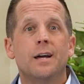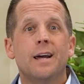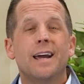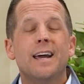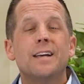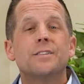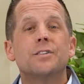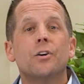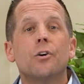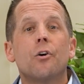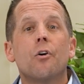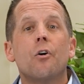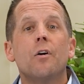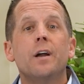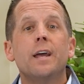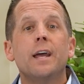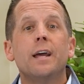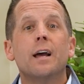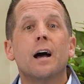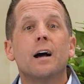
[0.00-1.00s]
Is it
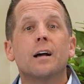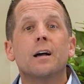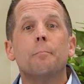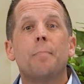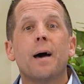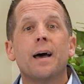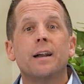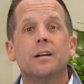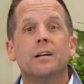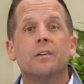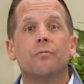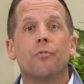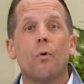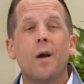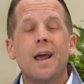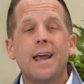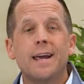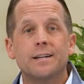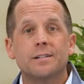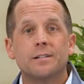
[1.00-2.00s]
earning a competitive
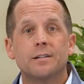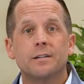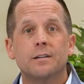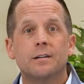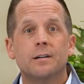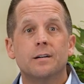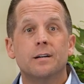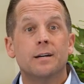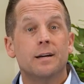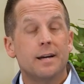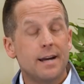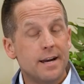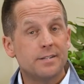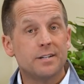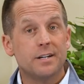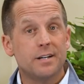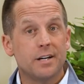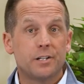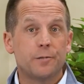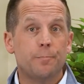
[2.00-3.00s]
rate? Is
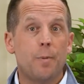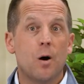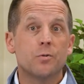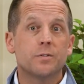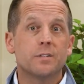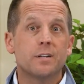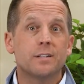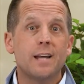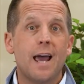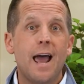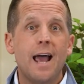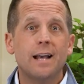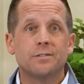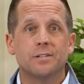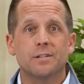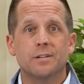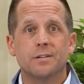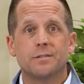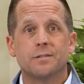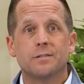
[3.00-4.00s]
it exposed to
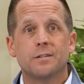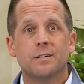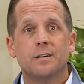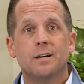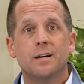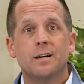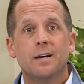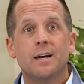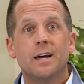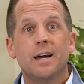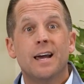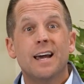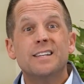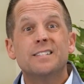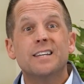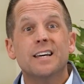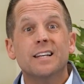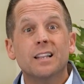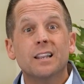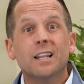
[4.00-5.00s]
taxes?
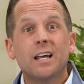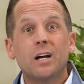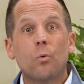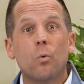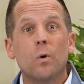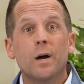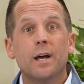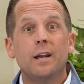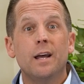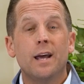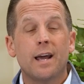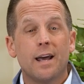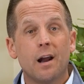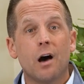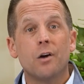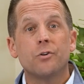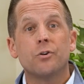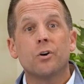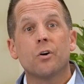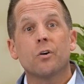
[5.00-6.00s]
Is it liquid and
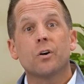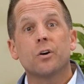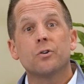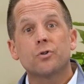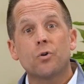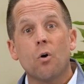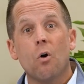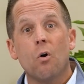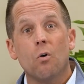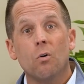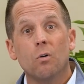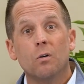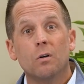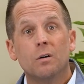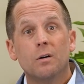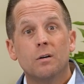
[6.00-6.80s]
under your control?